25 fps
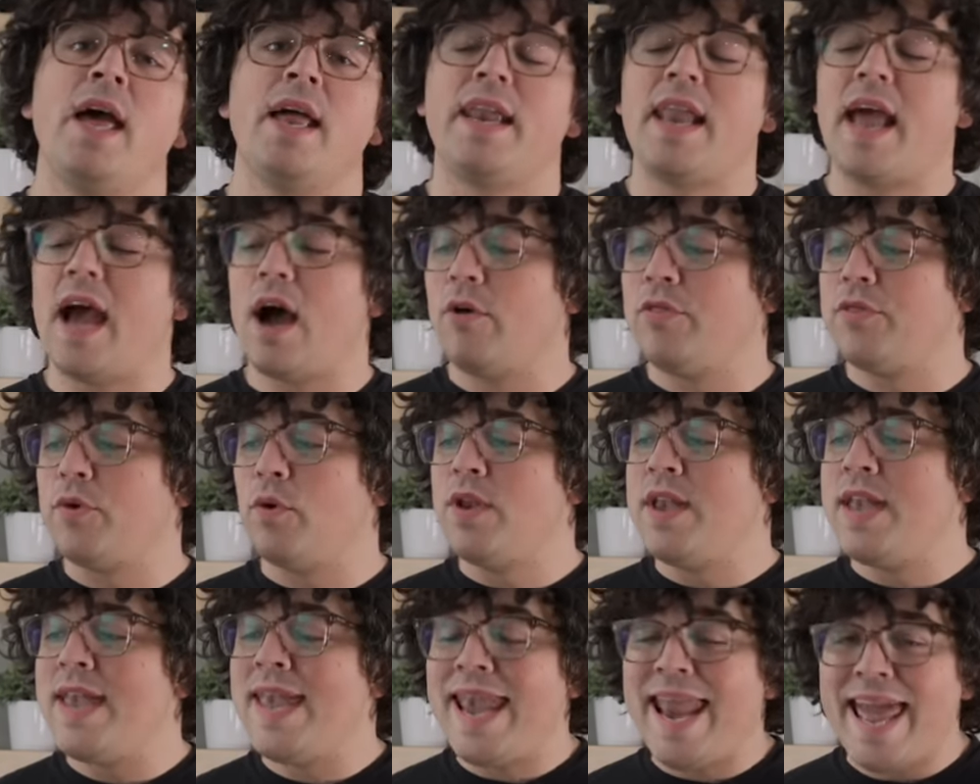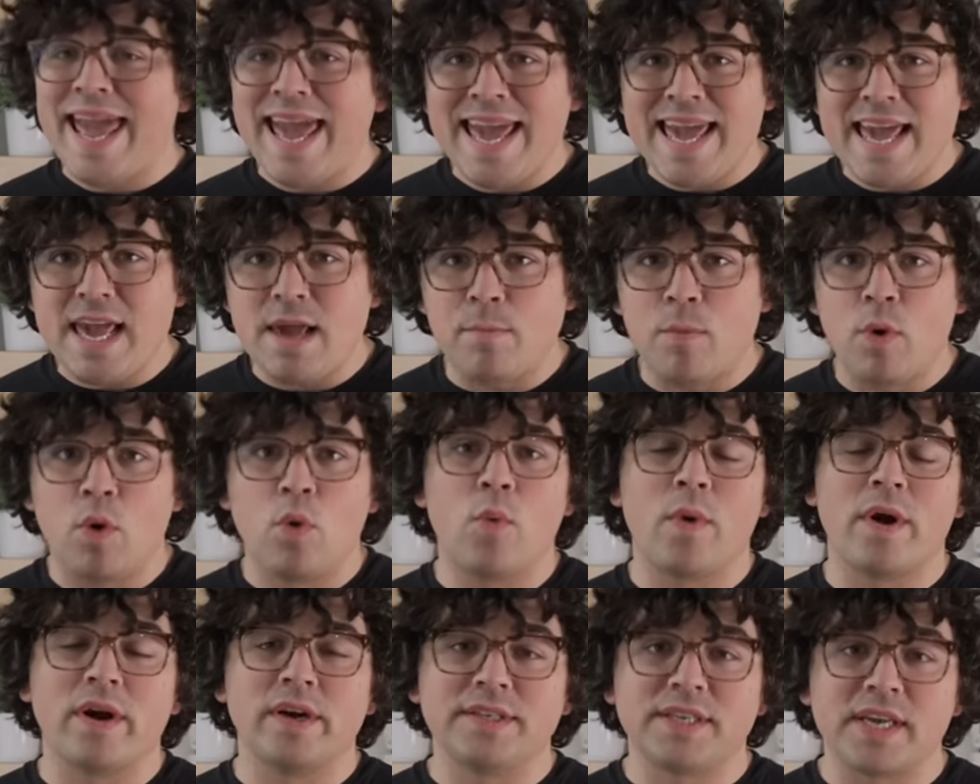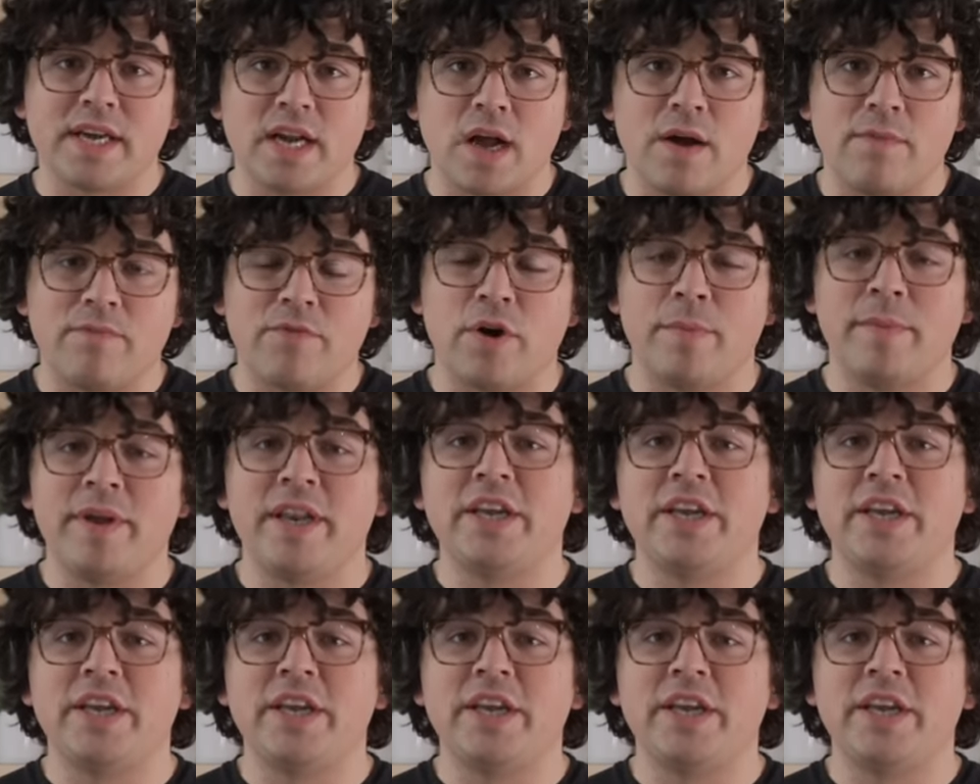Now, the name, where does that come from?